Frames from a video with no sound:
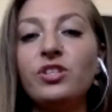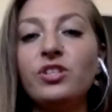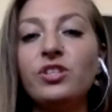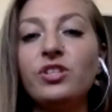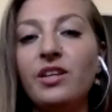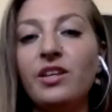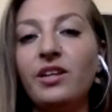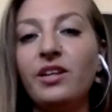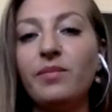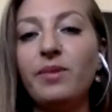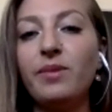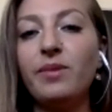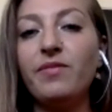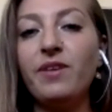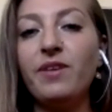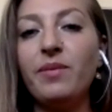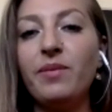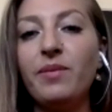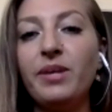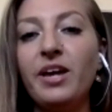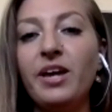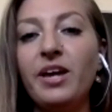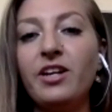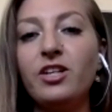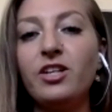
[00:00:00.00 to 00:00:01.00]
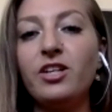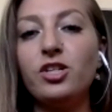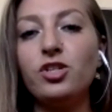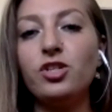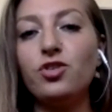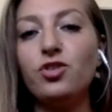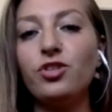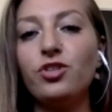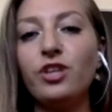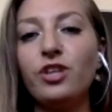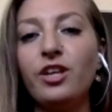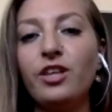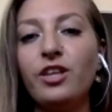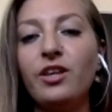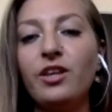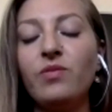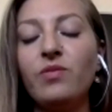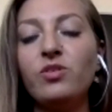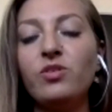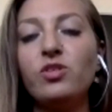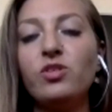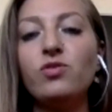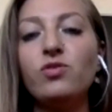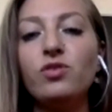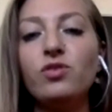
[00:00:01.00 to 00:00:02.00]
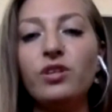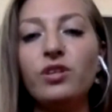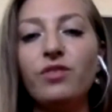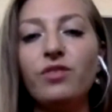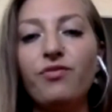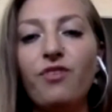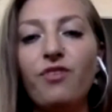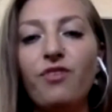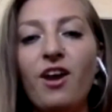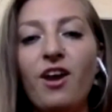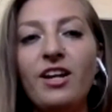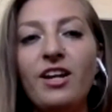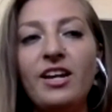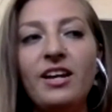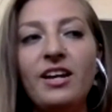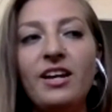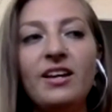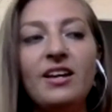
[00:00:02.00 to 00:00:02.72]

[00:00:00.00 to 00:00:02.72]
Like my family had a dessert day, and that was usually Friday.